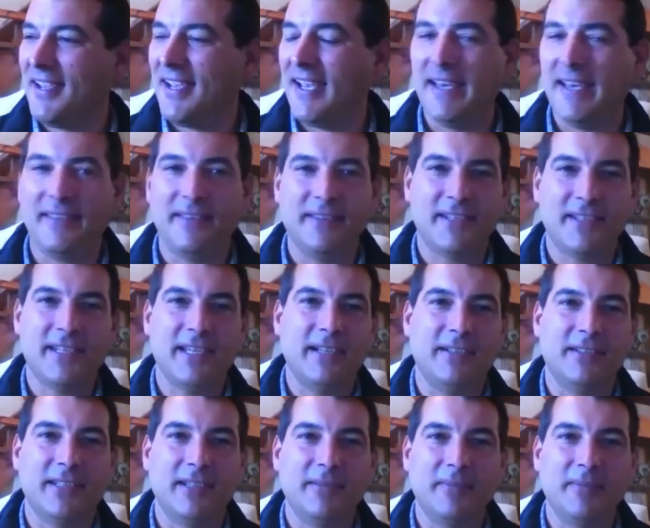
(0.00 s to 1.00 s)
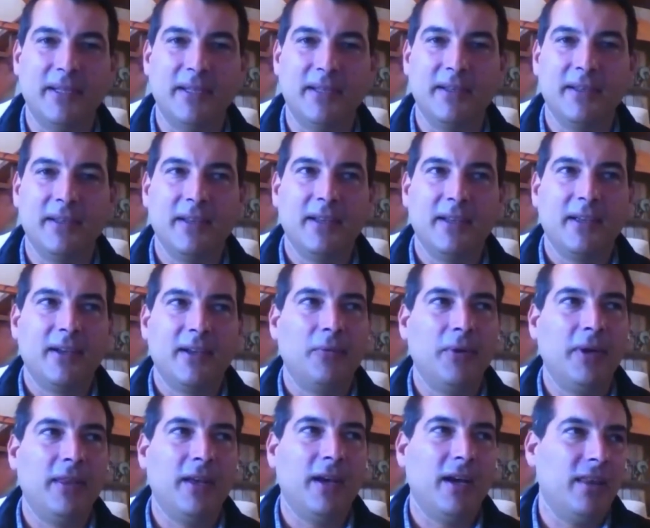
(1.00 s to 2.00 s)
at the sales, I mean,
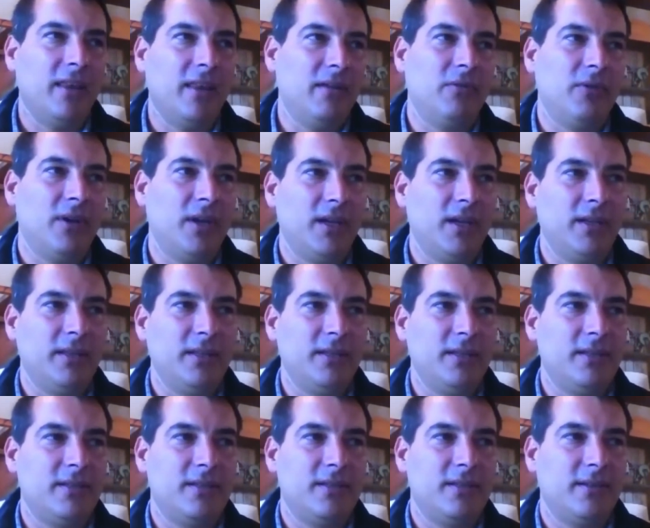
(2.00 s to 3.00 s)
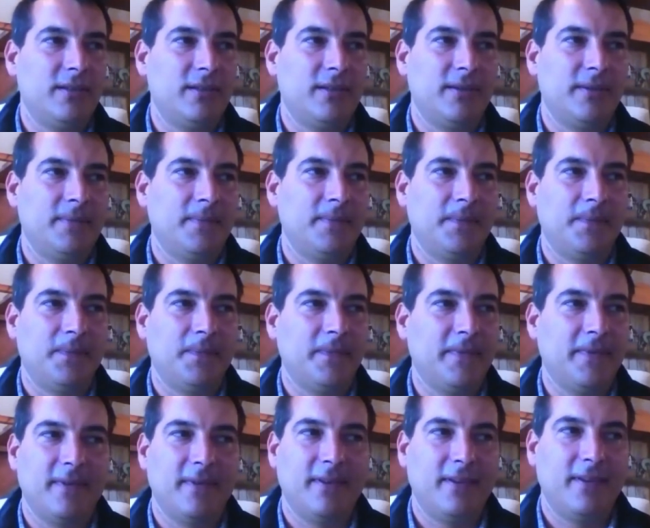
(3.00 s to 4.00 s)
where the other varieties
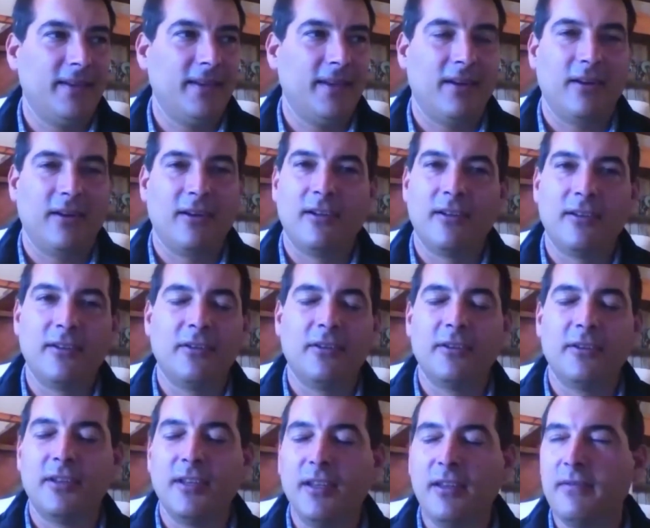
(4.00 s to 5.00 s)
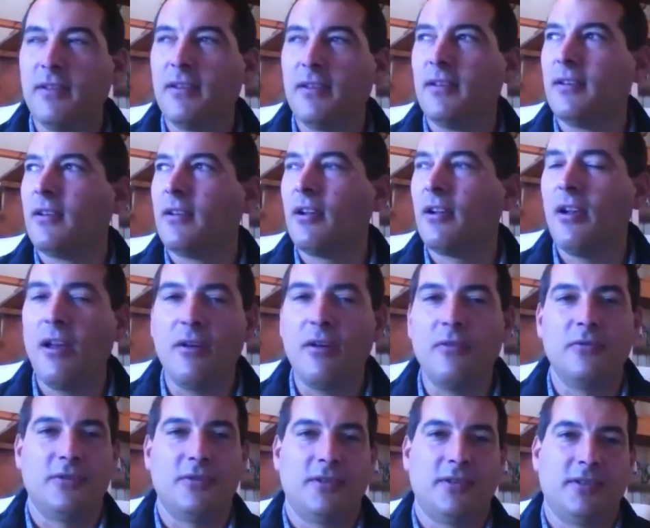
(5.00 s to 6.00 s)
are not even
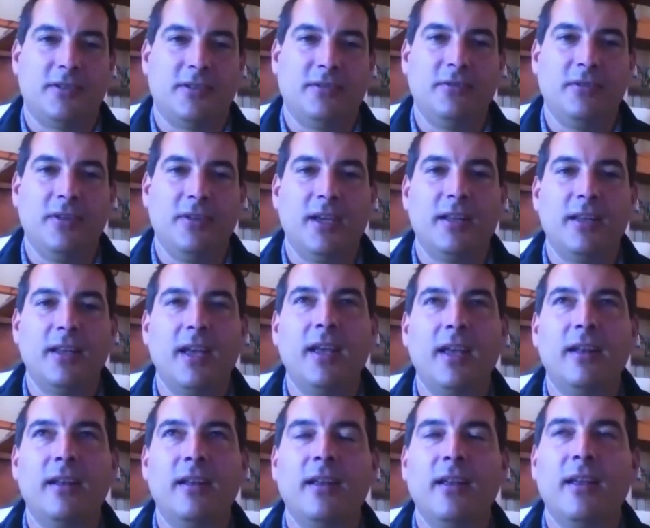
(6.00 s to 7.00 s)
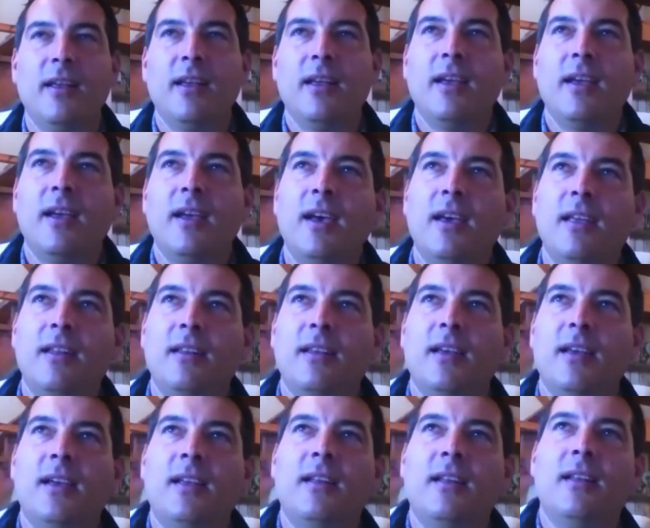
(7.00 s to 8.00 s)
close to that. And
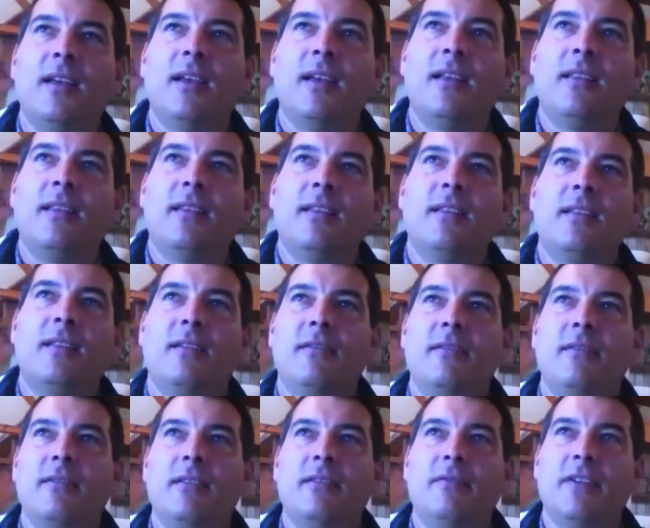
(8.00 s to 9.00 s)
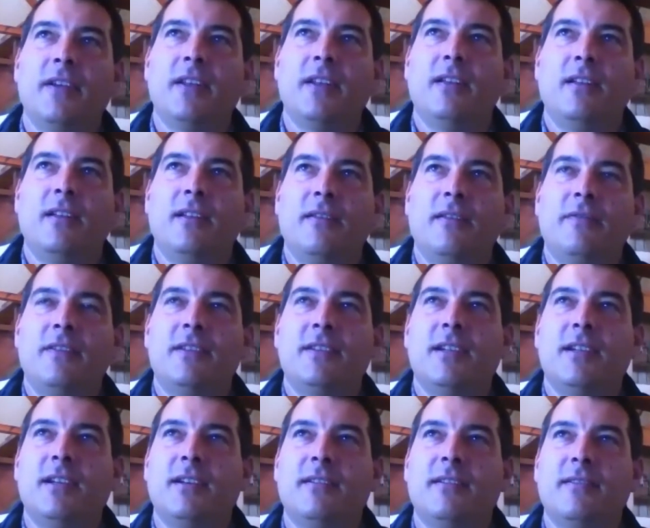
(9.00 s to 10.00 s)
the funny enough is,
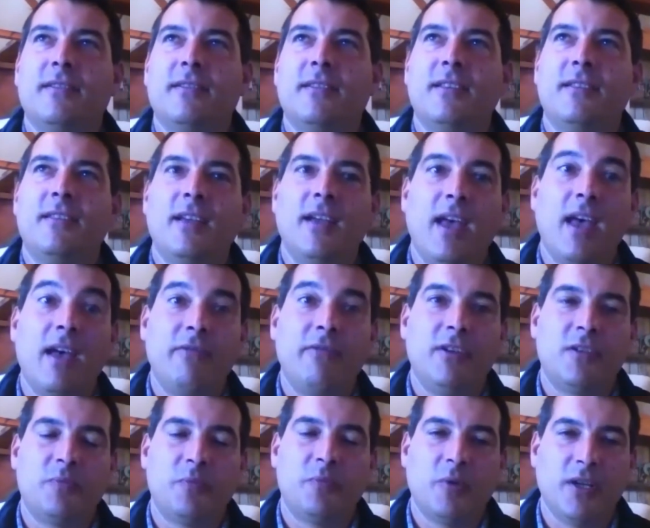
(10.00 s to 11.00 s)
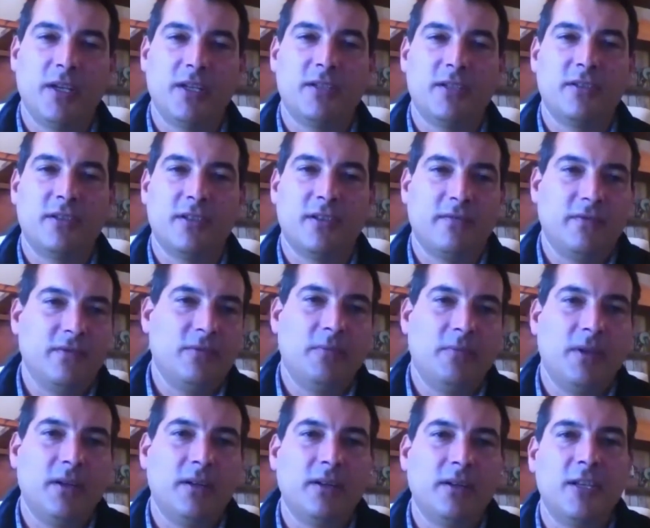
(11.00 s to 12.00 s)
like, the average price on Sauvignon
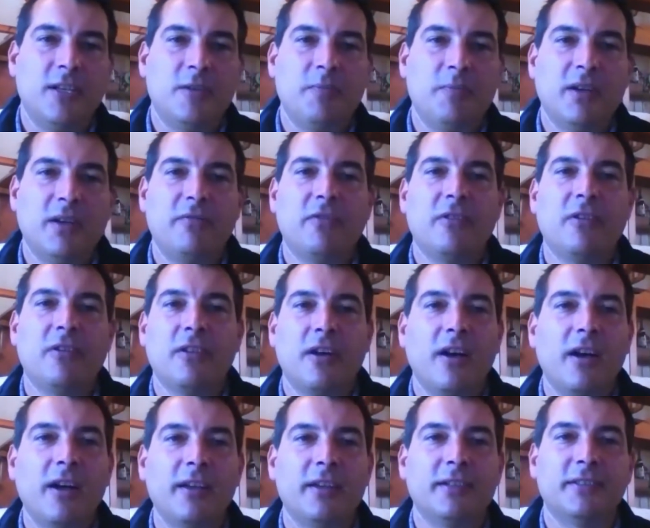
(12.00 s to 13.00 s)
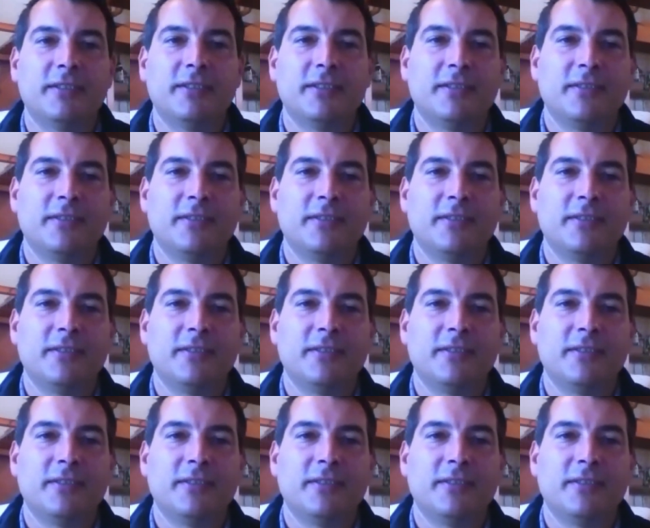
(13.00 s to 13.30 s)
Blanc is by far the highest